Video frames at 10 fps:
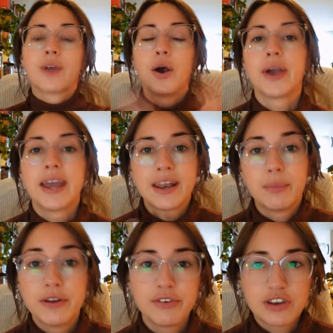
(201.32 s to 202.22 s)
okay I had a
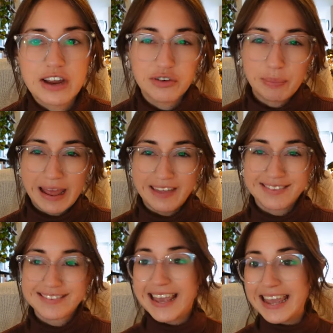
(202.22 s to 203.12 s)
bit of a change of
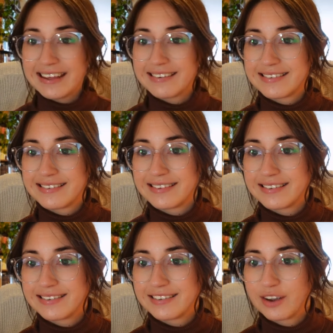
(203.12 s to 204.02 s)
plans it
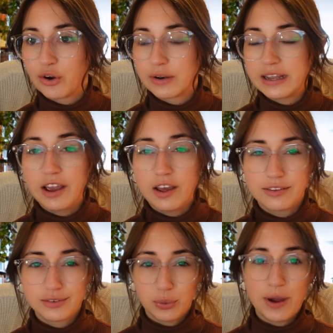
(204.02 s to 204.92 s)
is currently
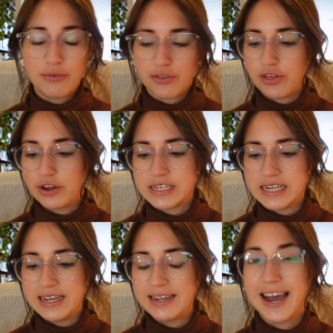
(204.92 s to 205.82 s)

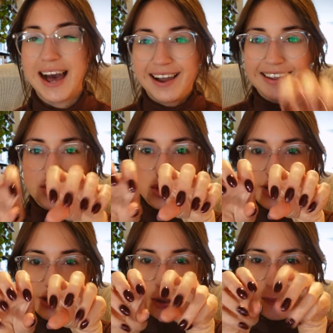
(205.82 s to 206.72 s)
12.30 I
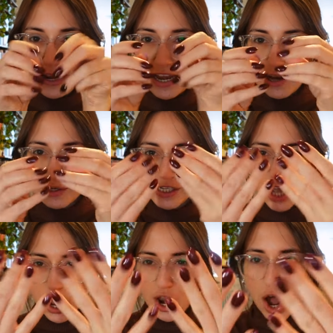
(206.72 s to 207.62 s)
just got my nails
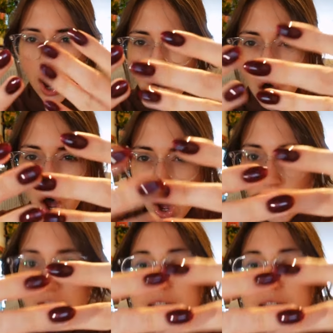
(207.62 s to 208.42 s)
done oh,